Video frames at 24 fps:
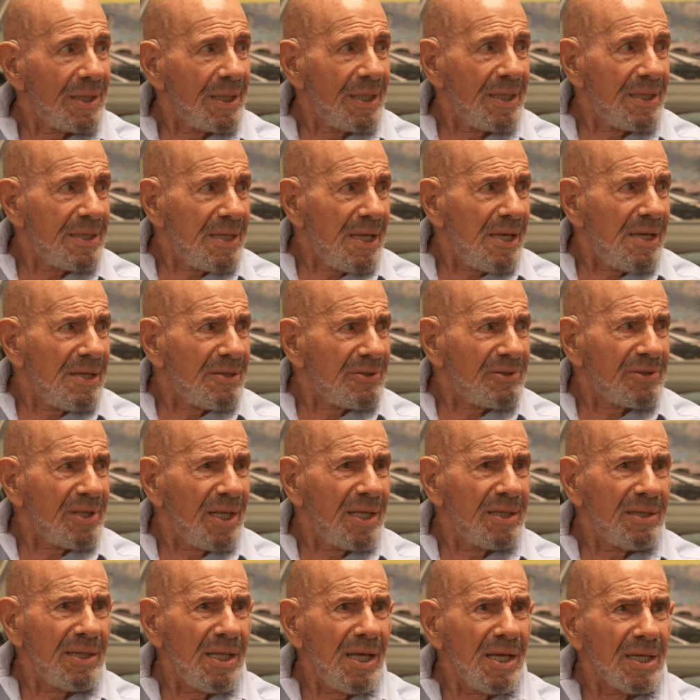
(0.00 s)
He can't
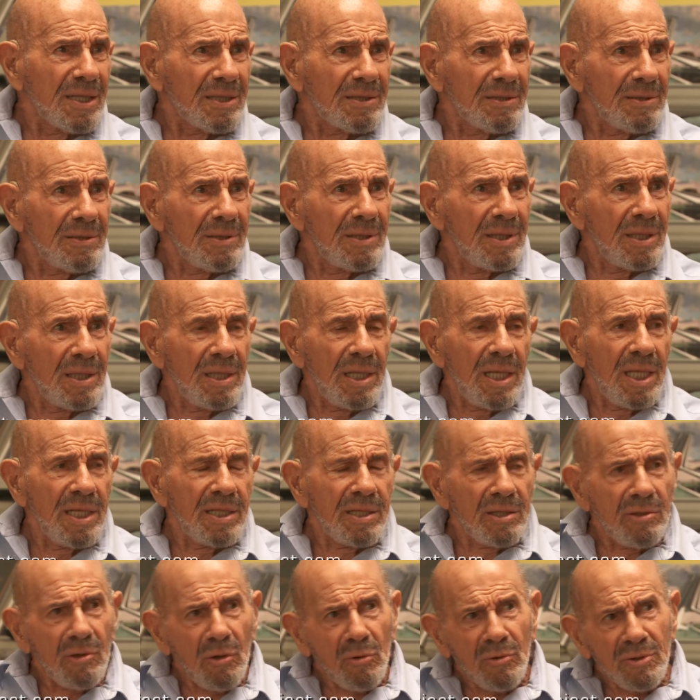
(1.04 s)
say that. He
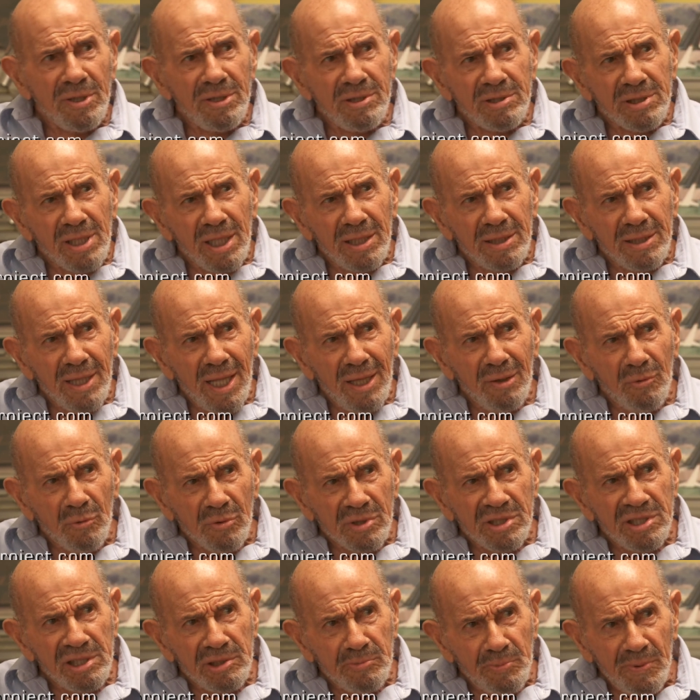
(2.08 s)
can only say that
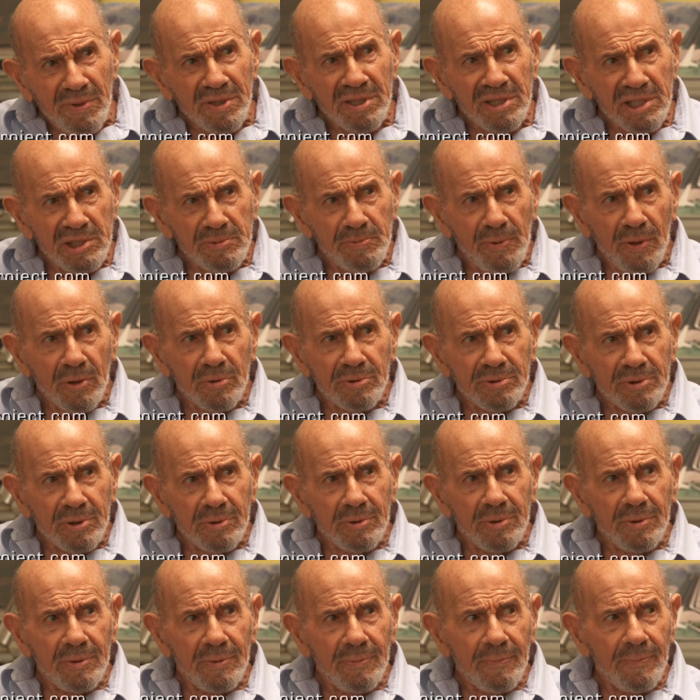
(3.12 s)
which he's been exposed
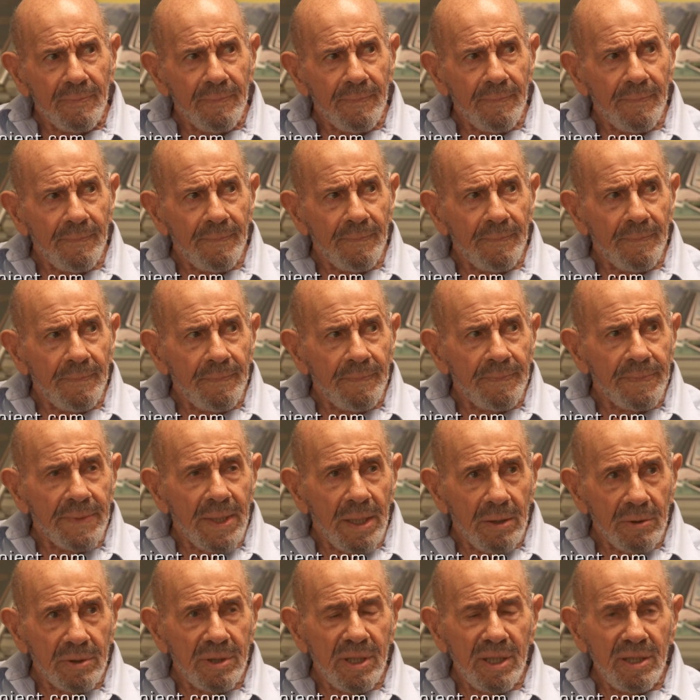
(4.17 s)

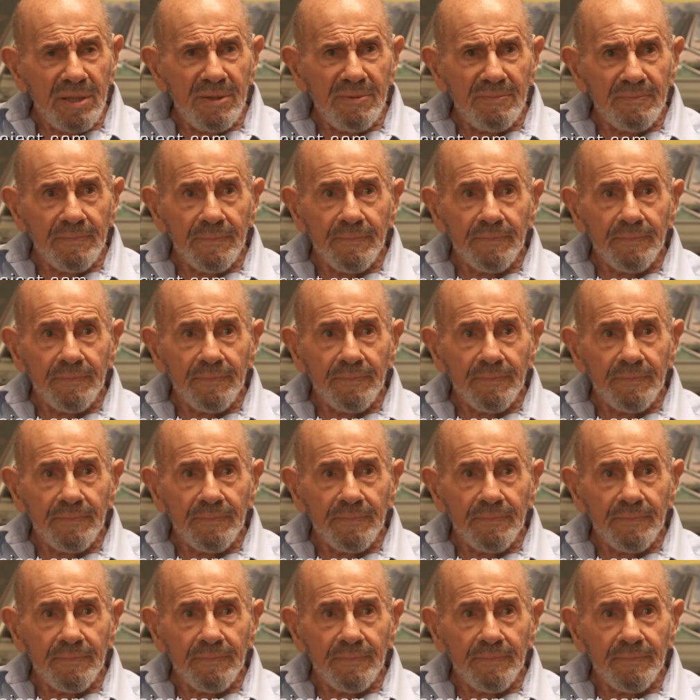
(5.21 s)
to. Okay?